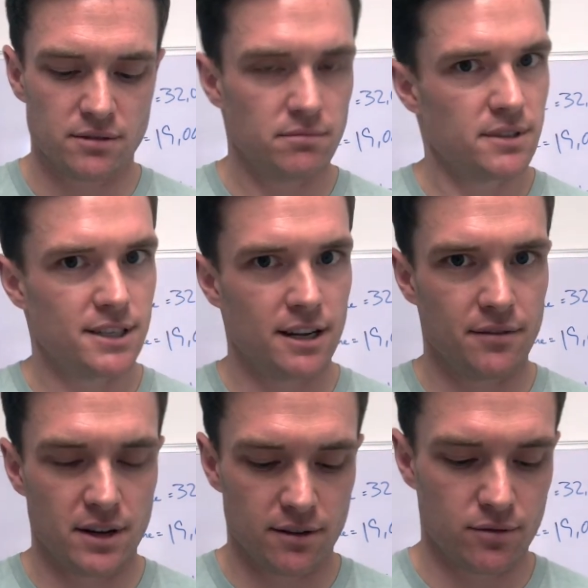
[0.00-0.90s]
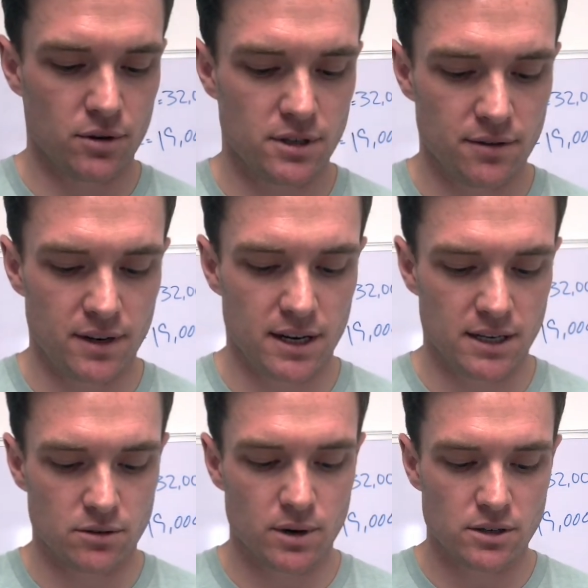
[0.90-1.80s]
Still haven't had the fortune of eating at
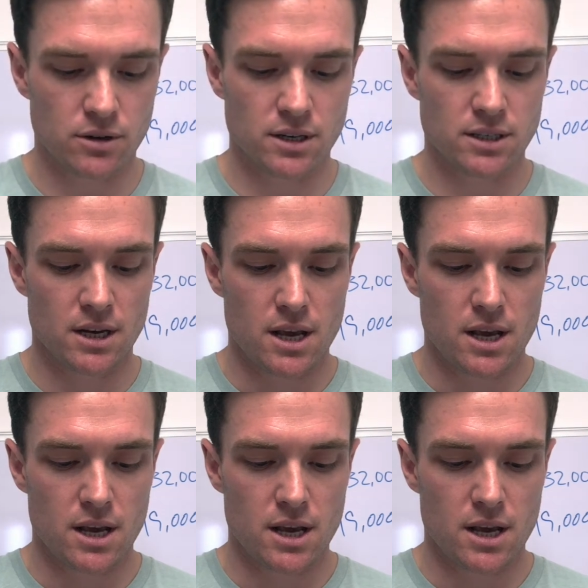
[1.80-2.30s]
his restaurants.